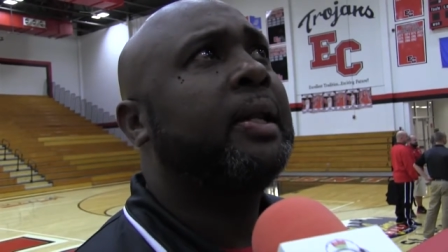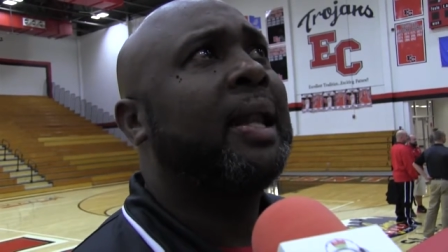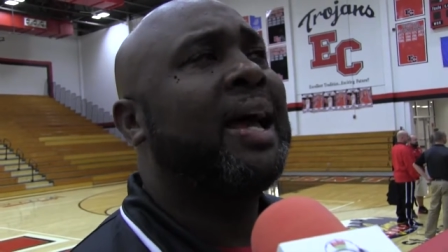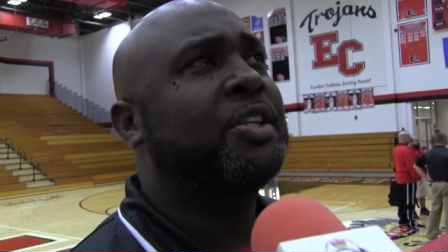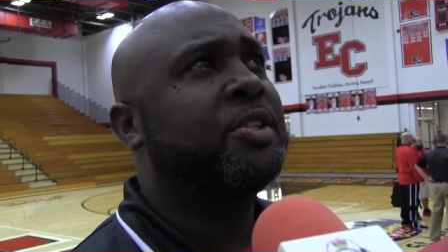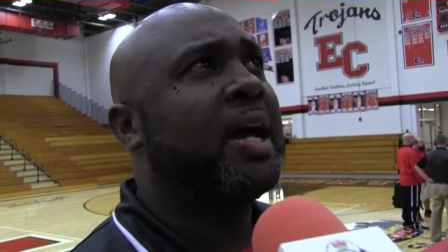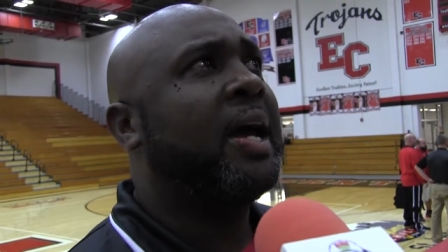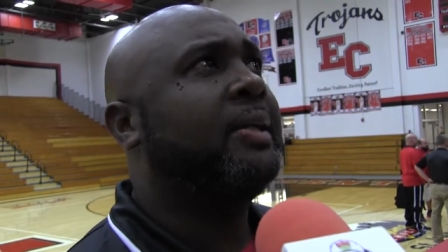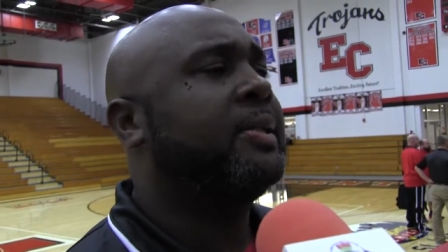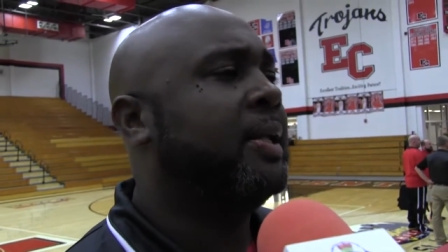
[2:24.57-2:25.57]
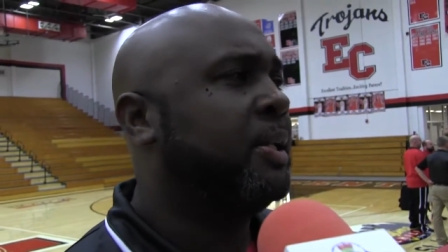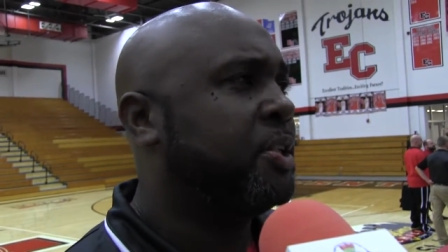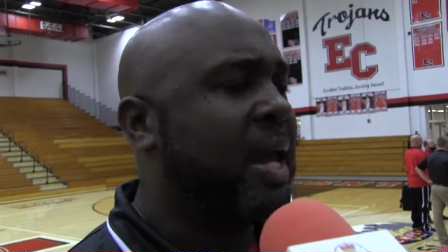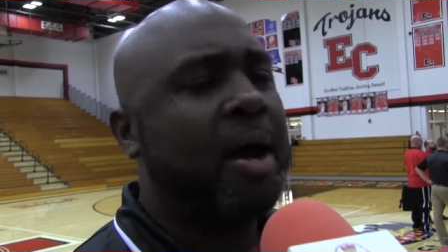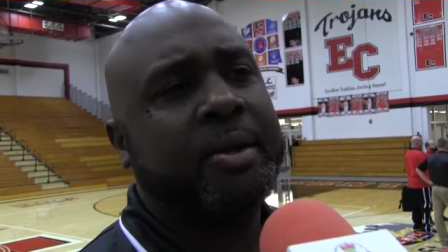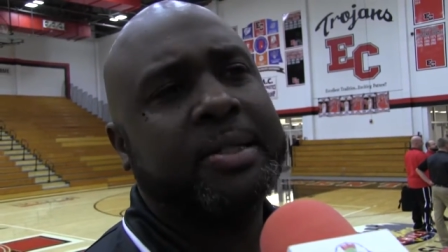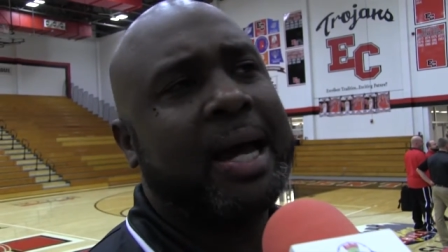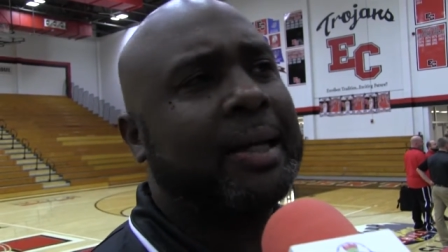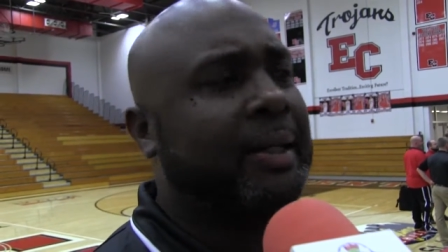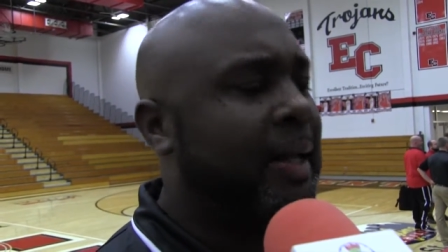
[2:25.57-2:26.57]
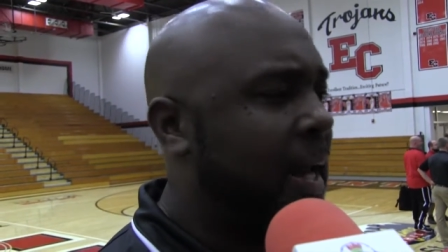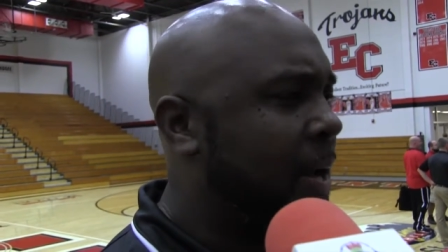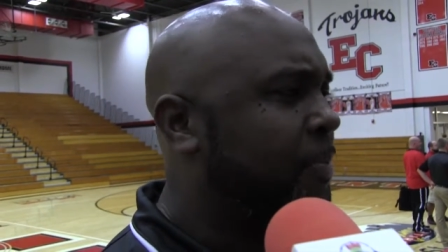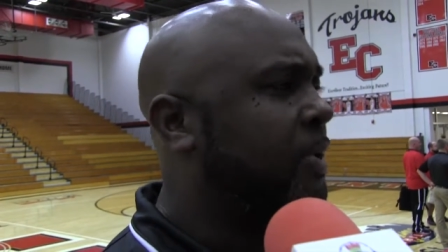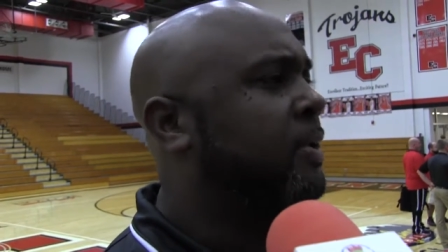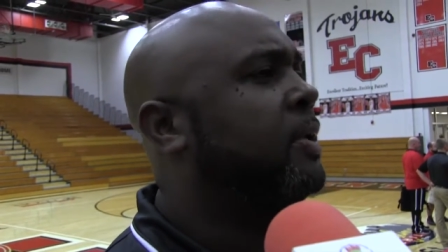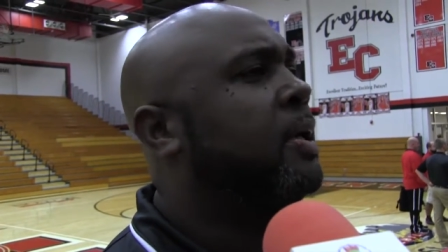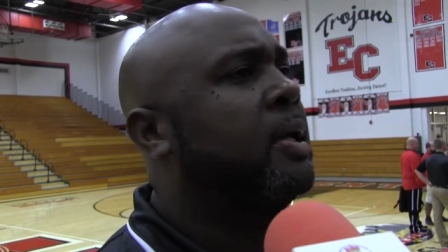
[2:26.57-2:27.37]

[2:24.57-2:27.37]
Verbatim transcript: last night, and they scouted Ty Lee Hampton.